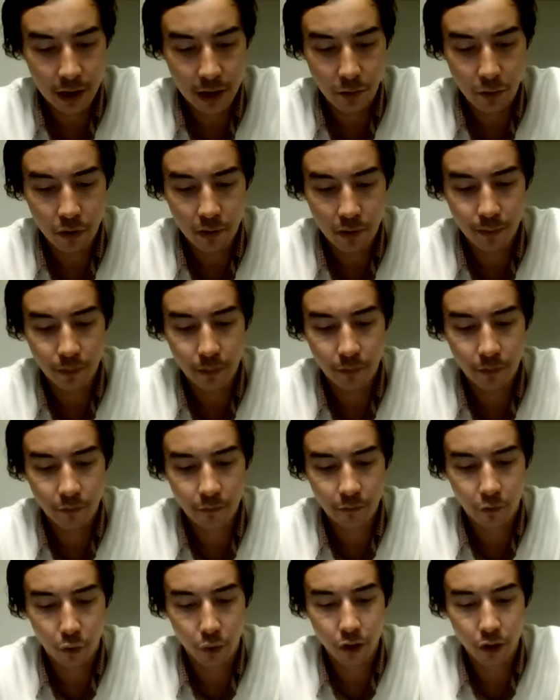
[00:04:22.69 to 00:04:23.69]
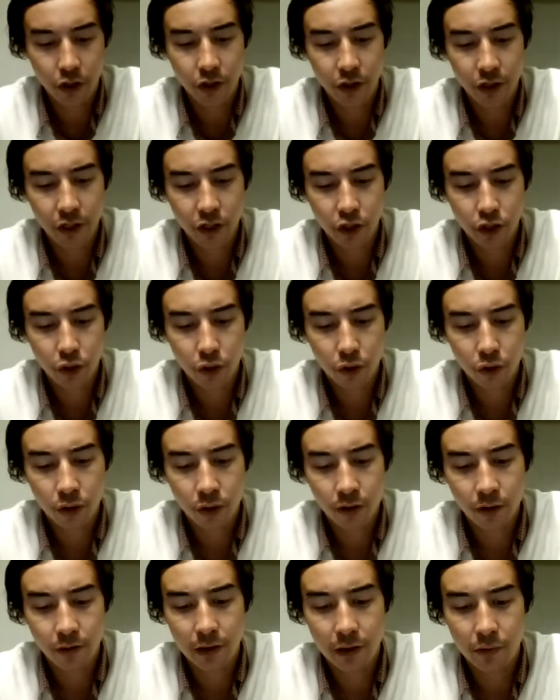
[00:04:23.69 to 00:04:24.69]
They went Voyager
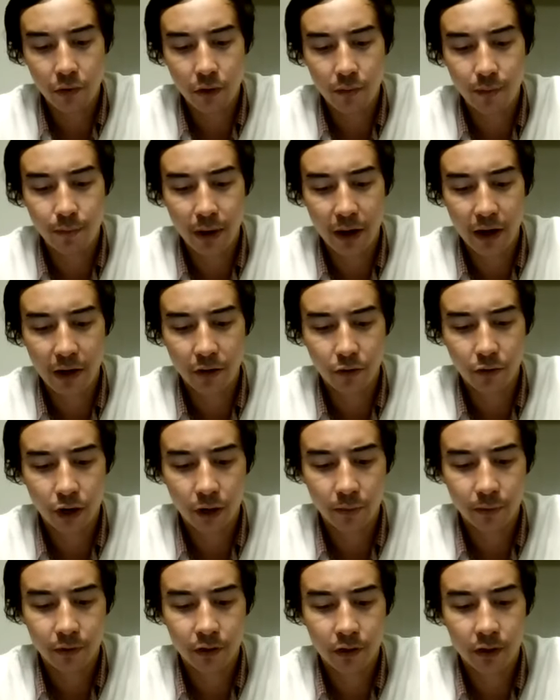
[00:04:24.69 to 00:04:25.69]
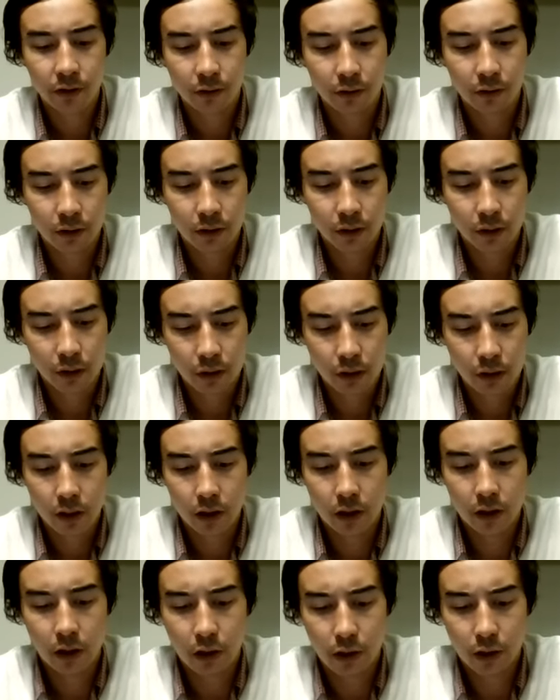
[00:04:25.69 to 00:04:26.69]
Digital. They went bankrupt.
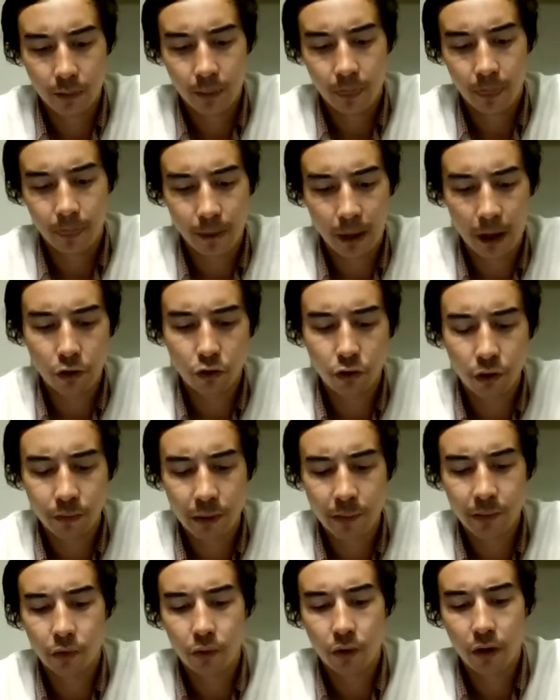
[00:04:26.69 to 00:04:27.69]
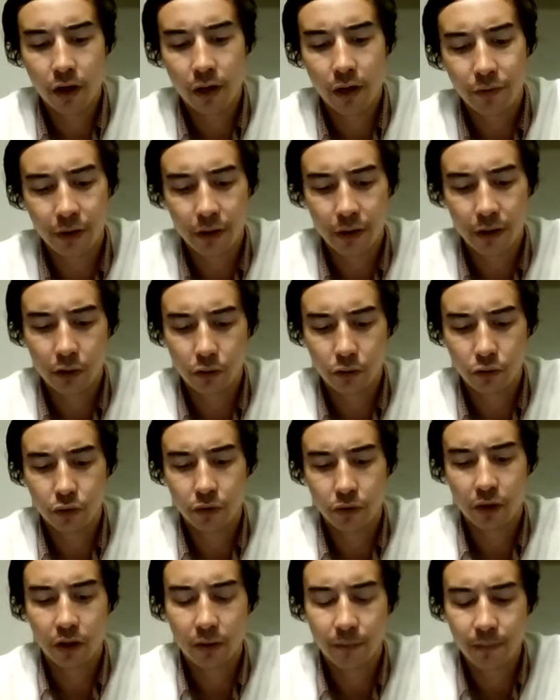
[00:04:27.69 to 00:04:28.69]
Uh, I don't remember when. I think it
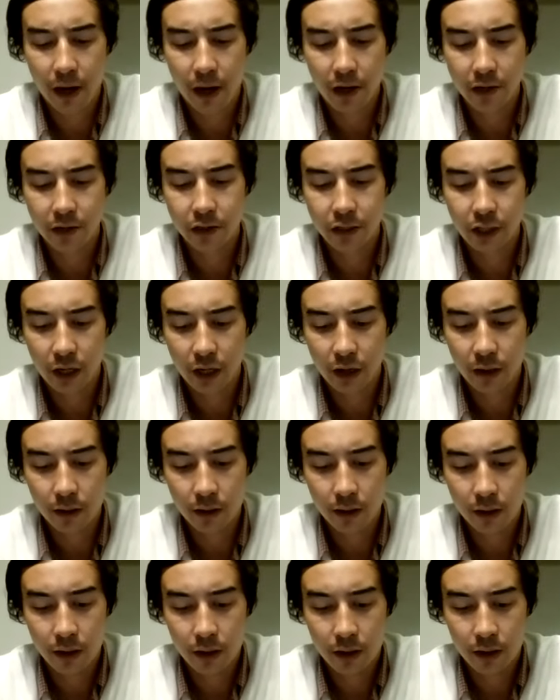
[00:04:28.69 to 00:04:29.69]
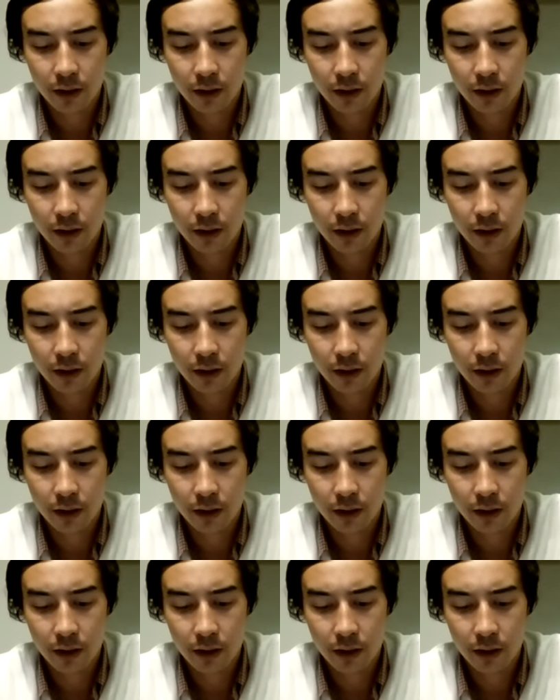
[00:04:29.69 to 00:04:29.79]
was within the past year.